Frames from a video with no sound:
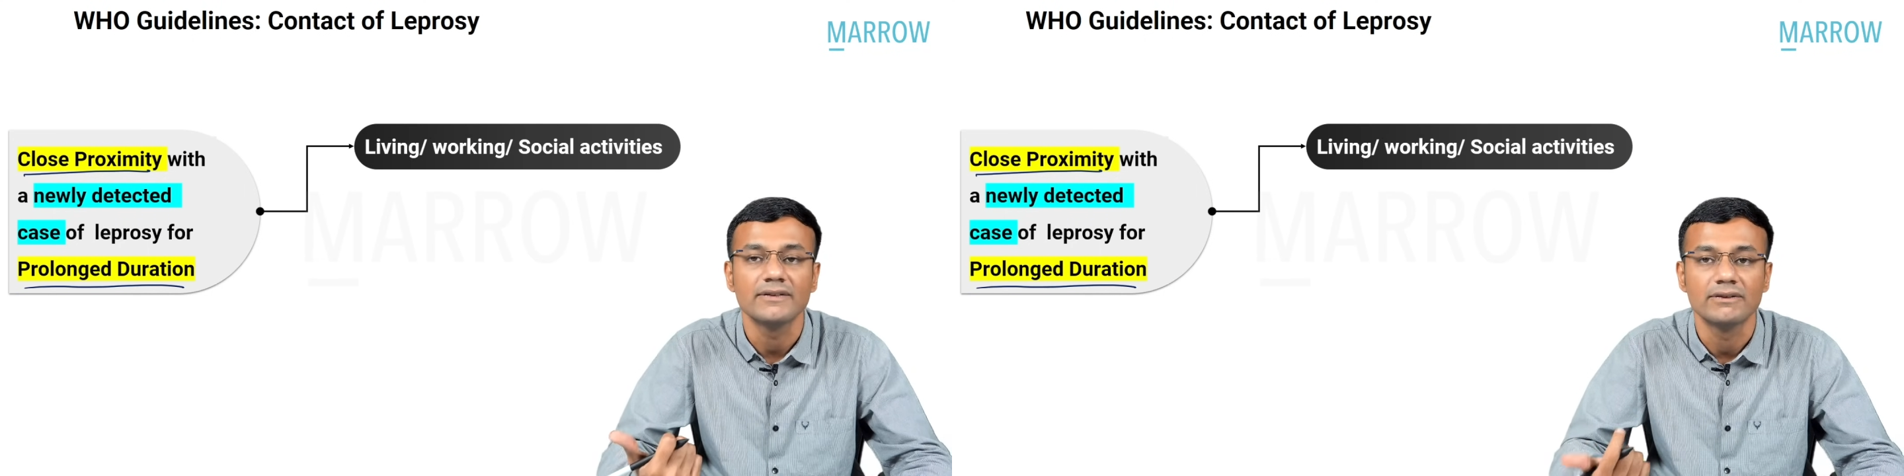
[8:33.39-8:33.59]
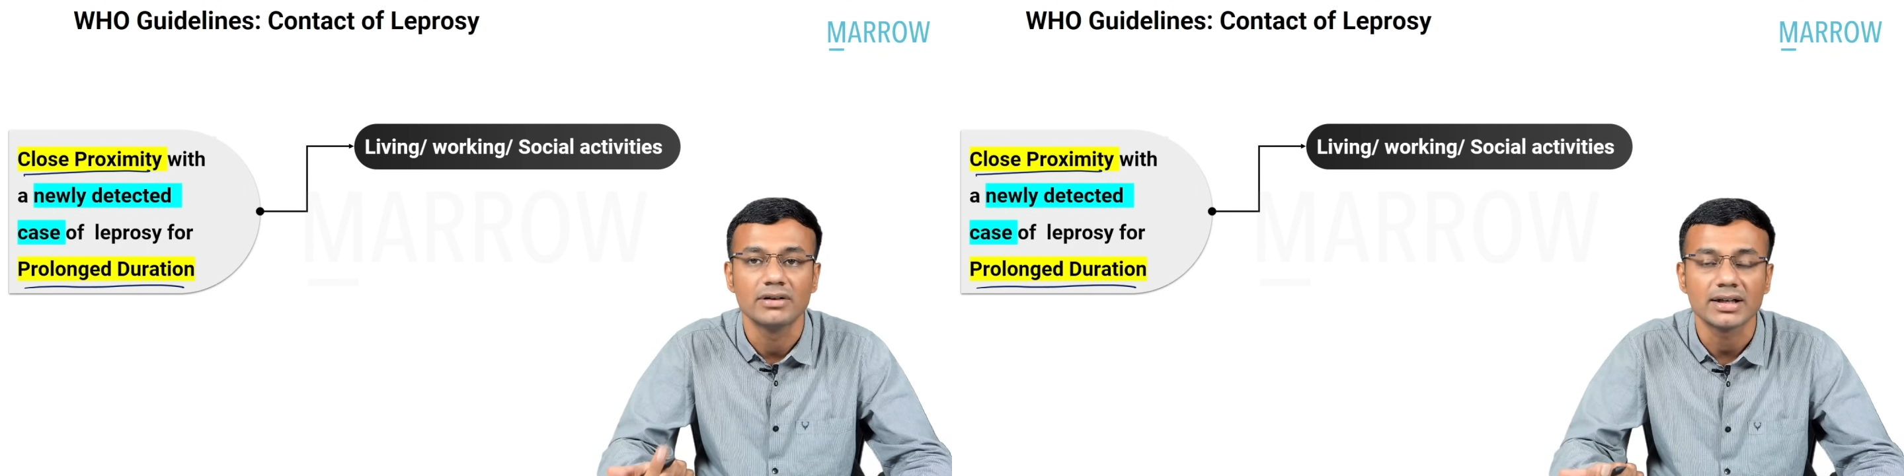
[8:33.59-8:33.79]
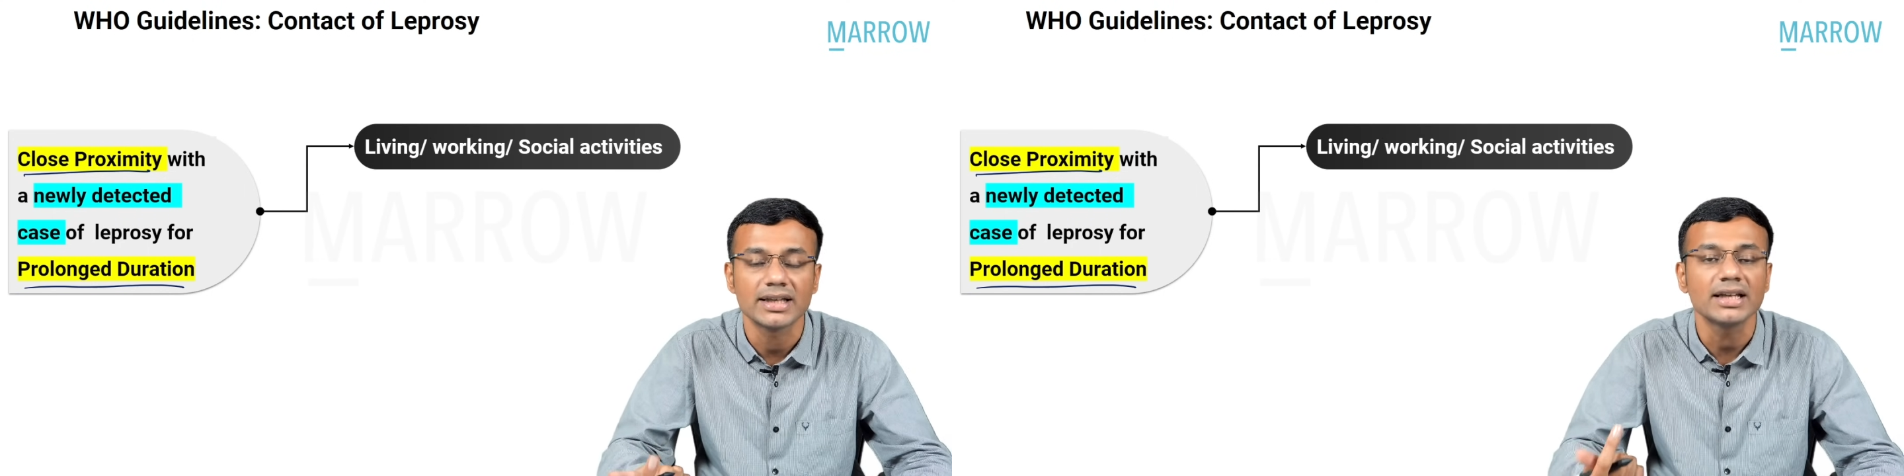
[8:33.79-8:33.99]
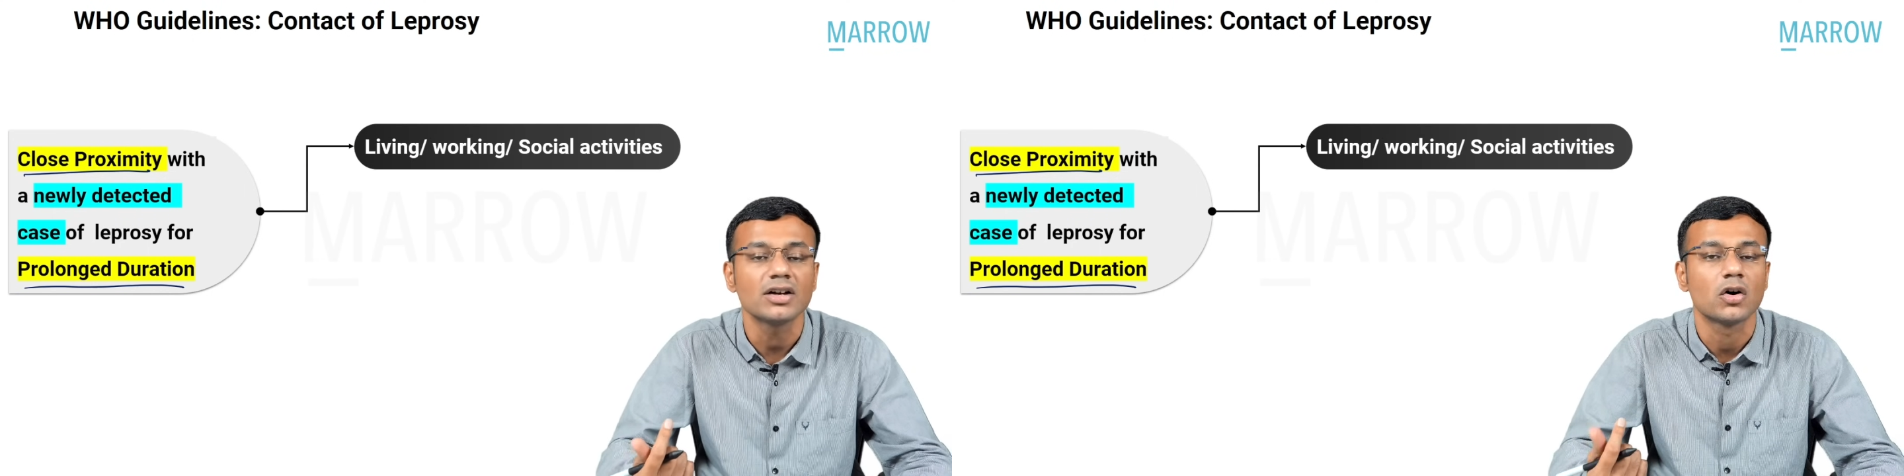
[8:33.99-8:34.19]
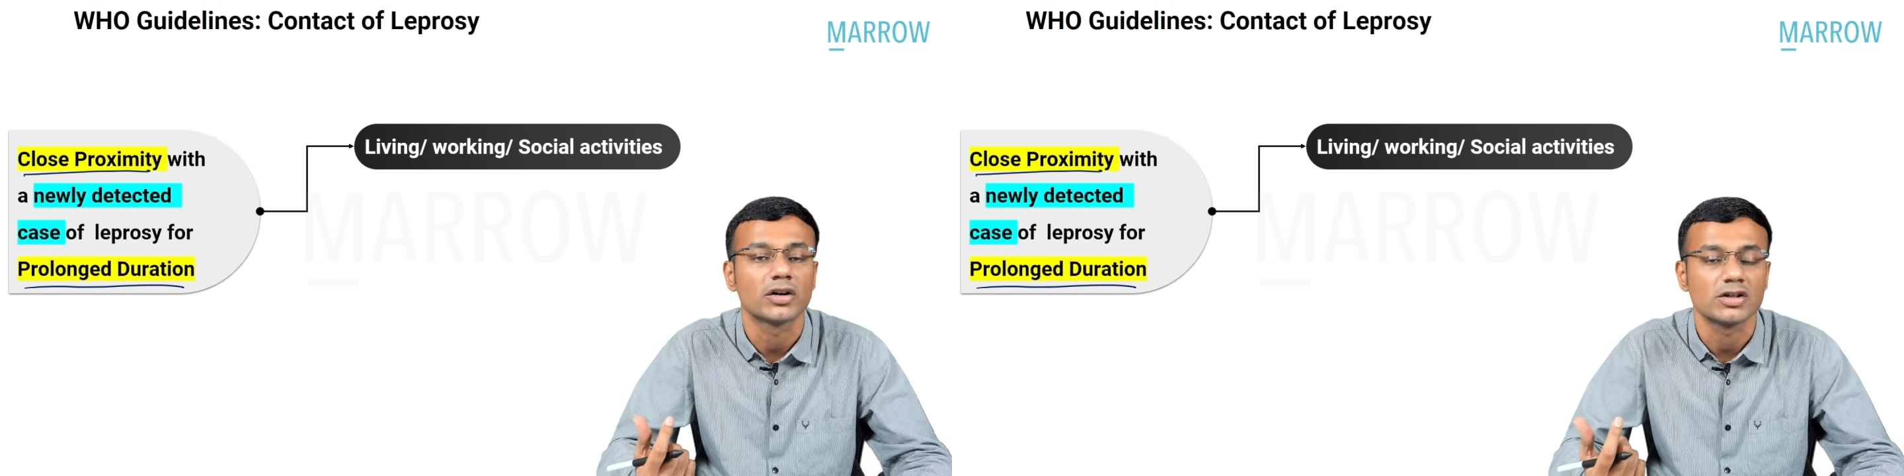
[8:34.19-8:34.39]

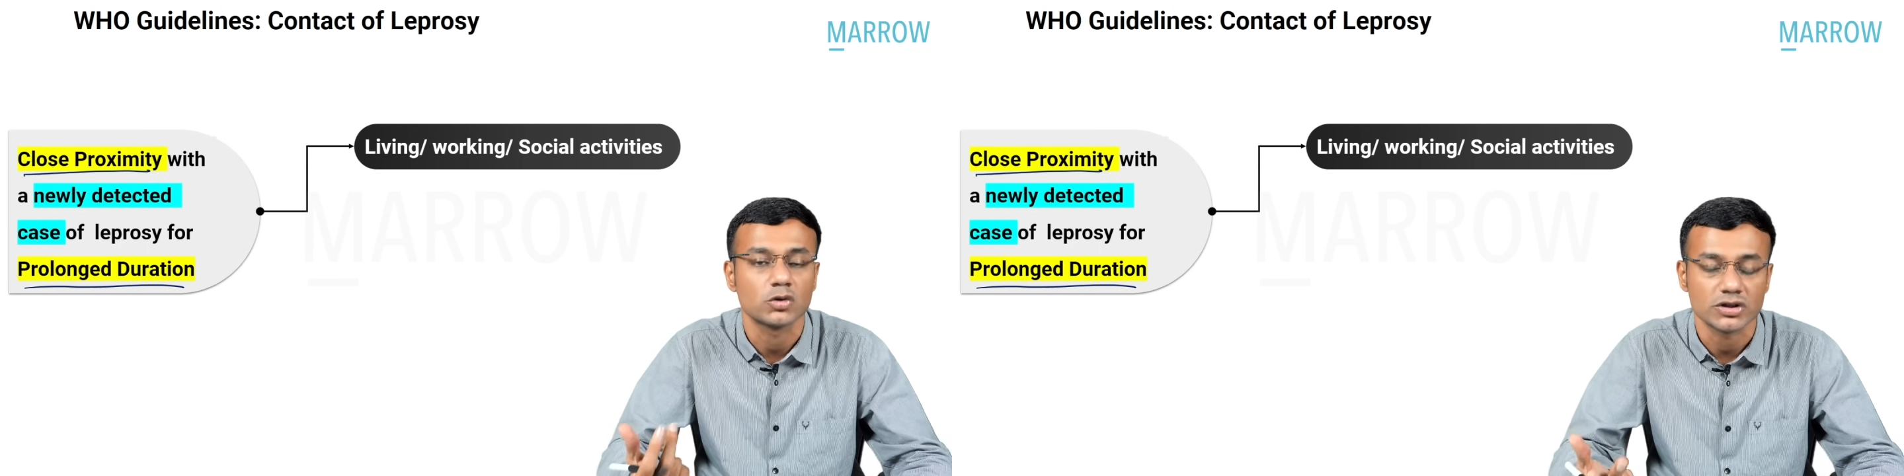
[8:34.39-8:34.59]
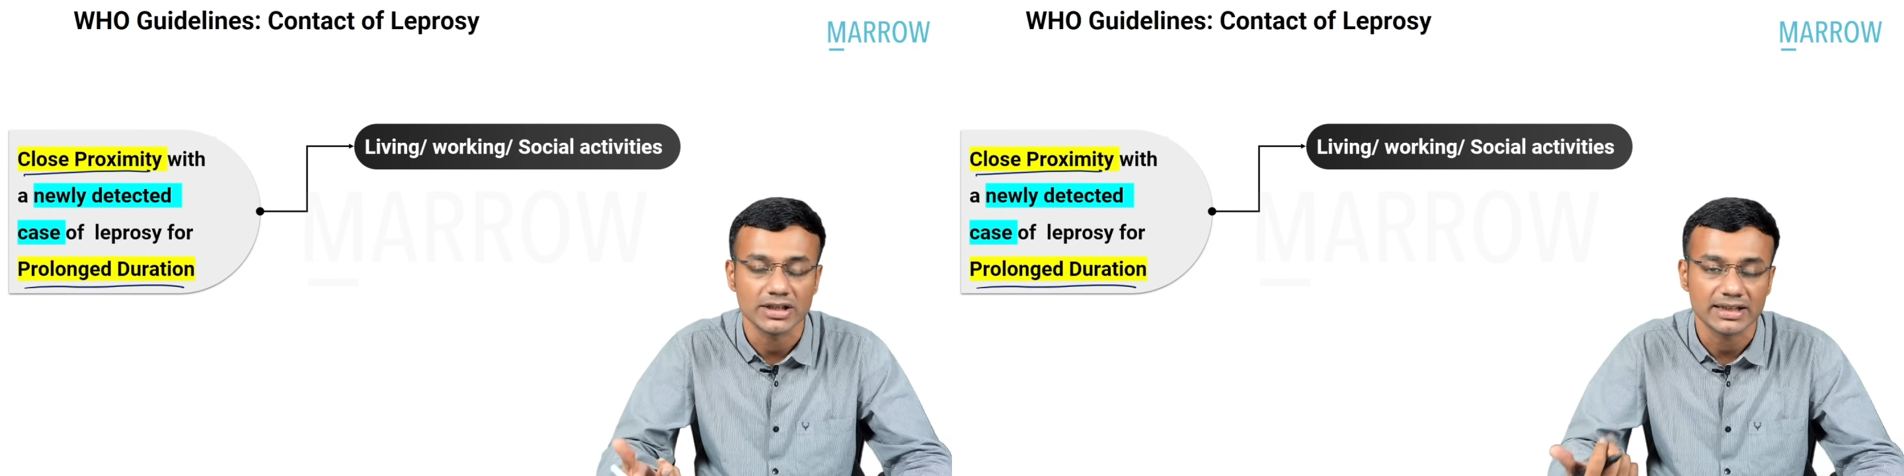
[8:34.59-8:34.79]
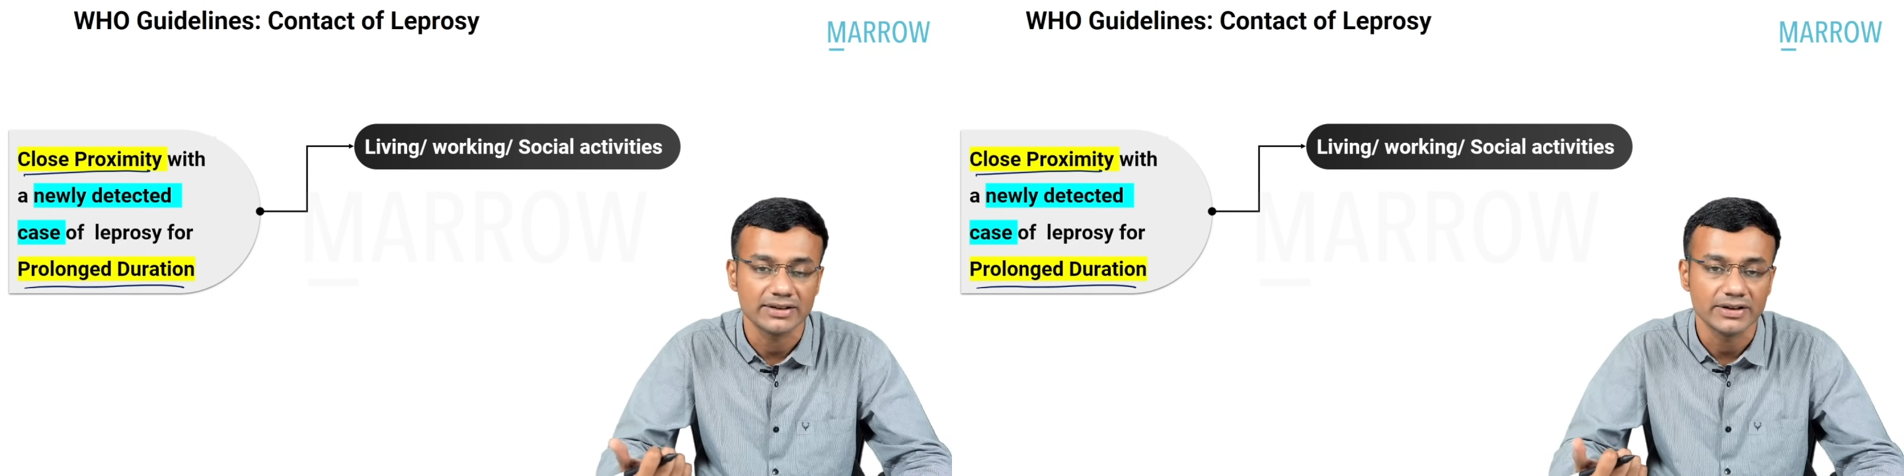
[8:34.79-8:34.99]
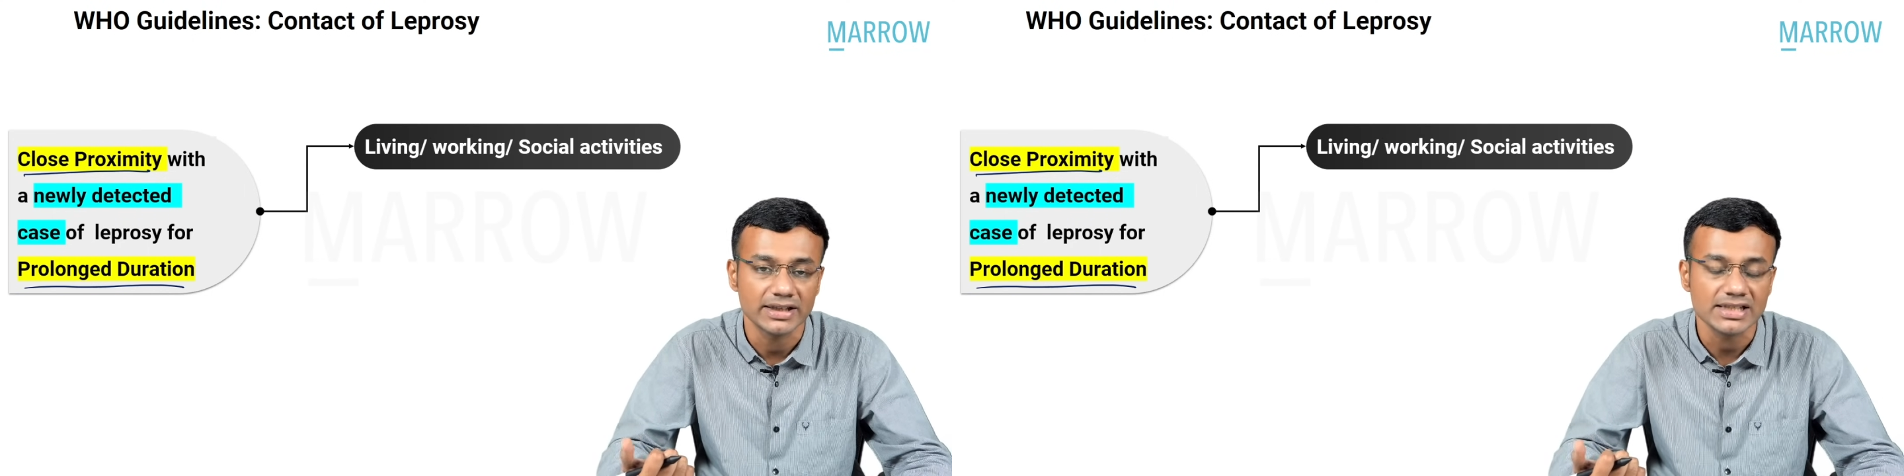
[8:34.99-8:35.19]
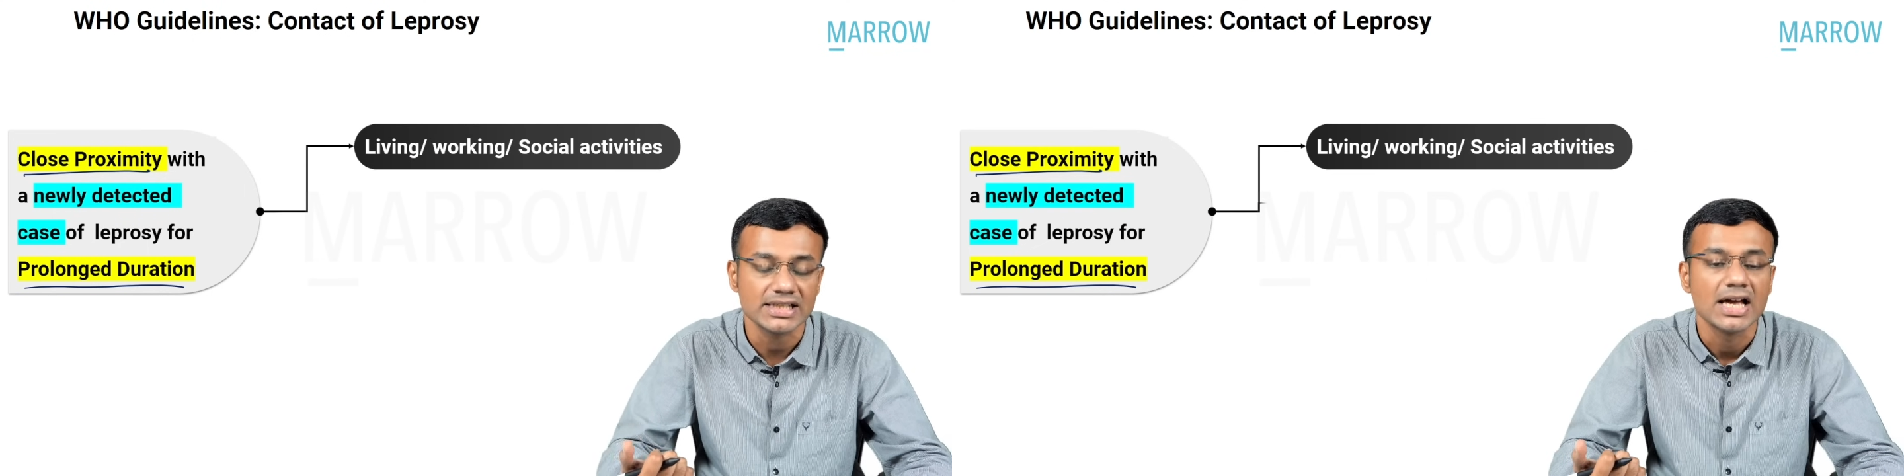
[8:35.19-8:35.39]
working or in social
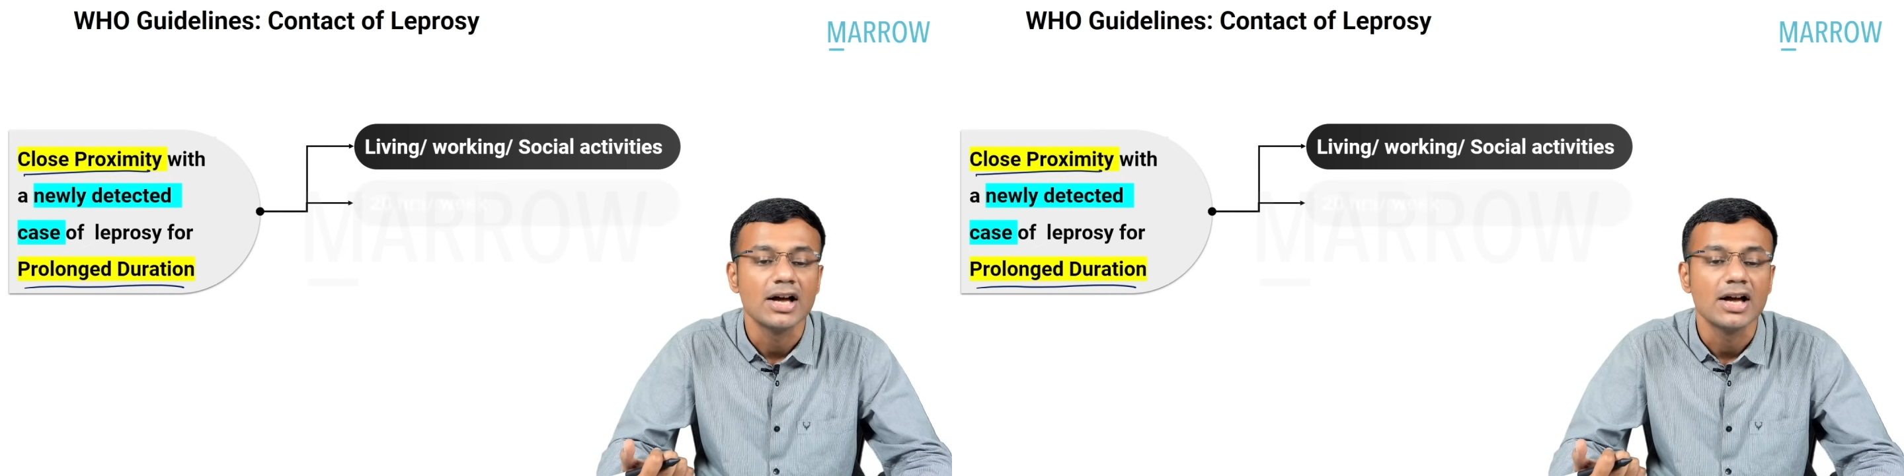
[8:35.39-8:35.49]
activities